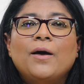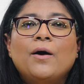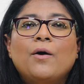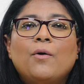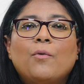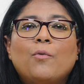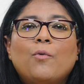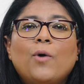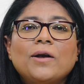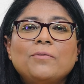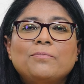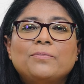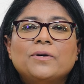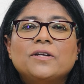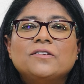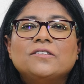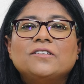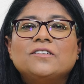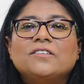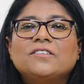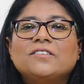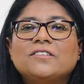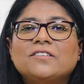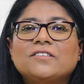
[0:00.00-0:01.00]
what
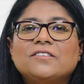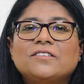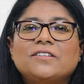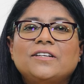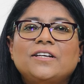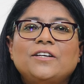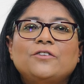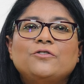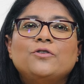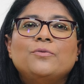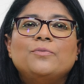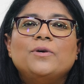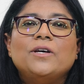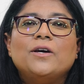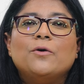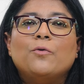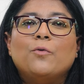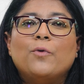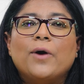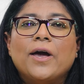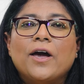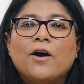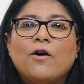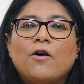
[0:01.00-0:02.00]
businesses need to be
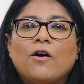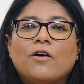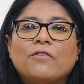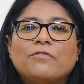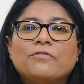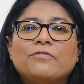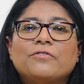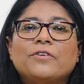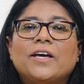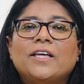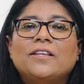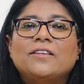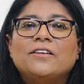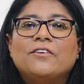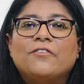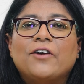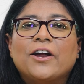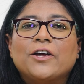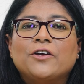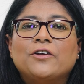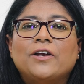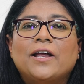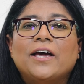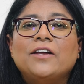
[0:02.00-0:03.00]
aware of in the
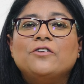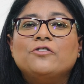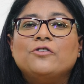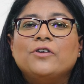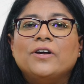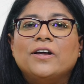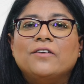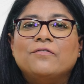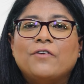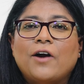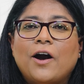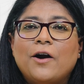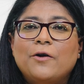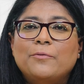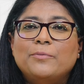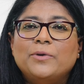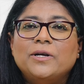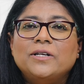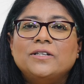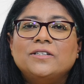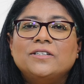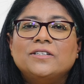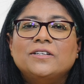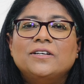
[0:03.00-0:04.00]
regulatory
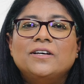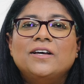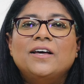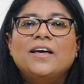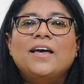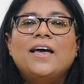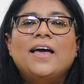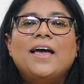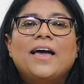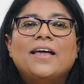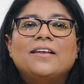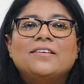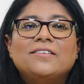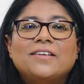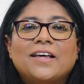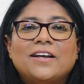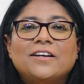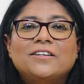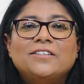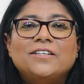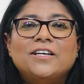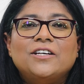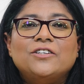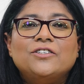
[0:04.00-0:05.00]
environment and
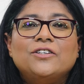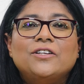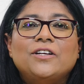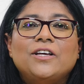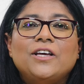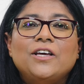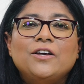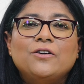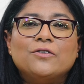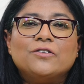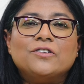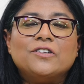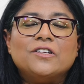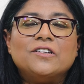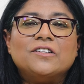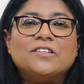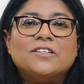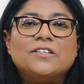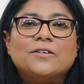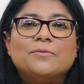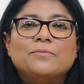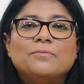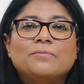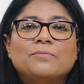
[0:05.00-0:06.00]
sanitation
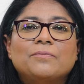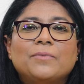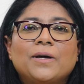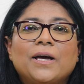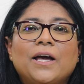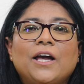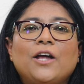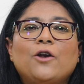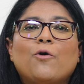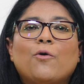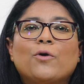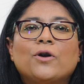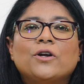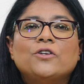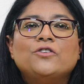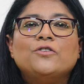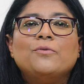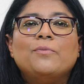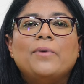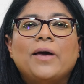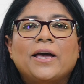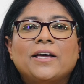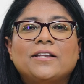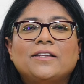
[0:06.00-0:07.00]
ecosystem in order
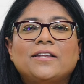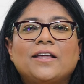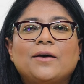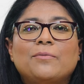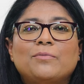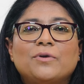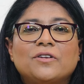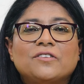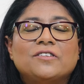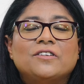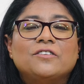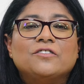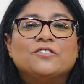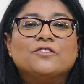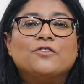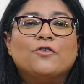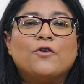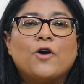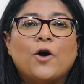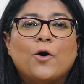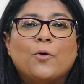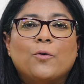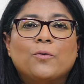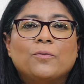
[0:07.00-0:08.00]
to make their business
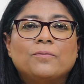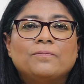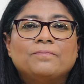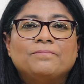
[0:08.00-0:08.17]
grow.